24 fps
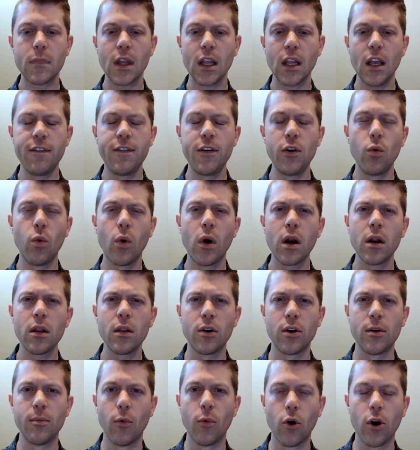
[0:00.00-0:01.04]
if you want to
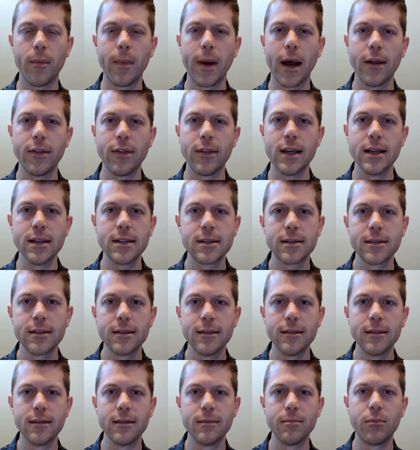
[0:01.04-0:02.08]
learn more about this,
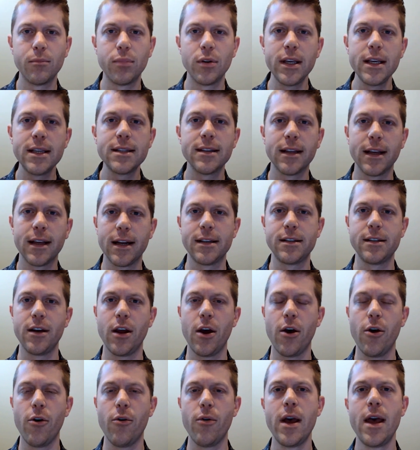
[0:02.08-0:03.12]
please let us
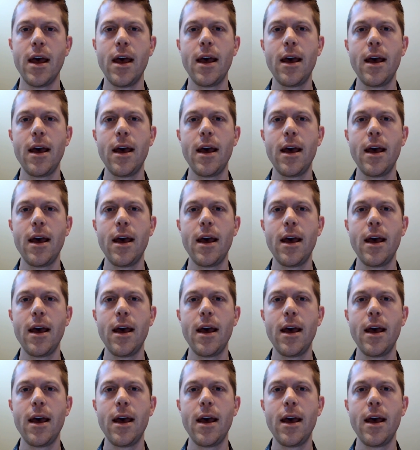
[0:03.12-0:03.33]
know.